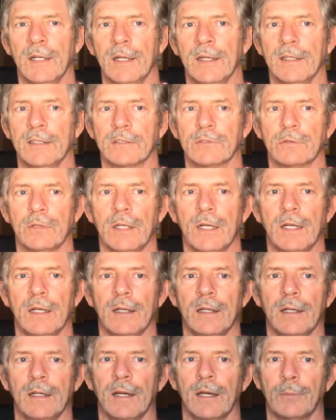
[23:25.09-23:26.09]
is
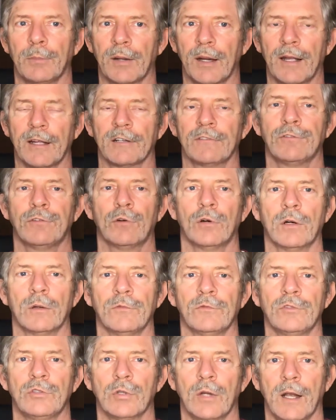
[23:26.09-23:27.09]
really a
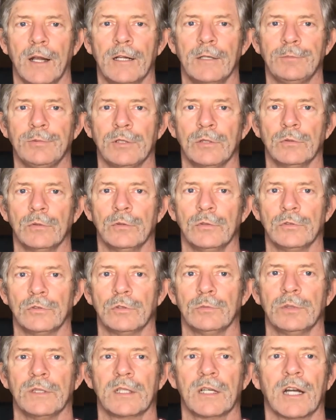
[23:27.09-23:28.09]
platform to help you to
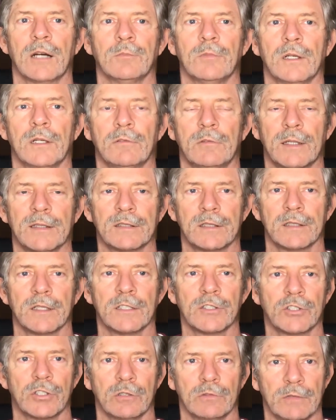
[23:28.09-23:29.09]
become a
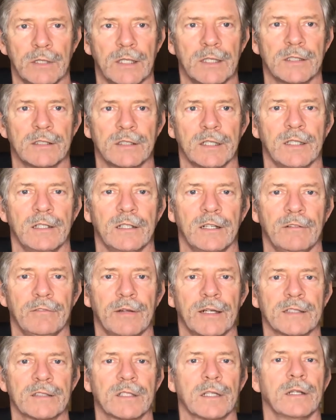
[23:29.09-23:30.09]
residential real estate
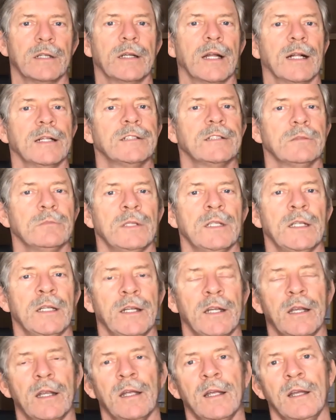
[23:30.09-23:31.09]
investor and
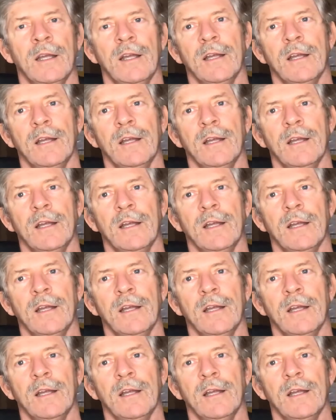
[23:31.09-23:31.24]
ultimately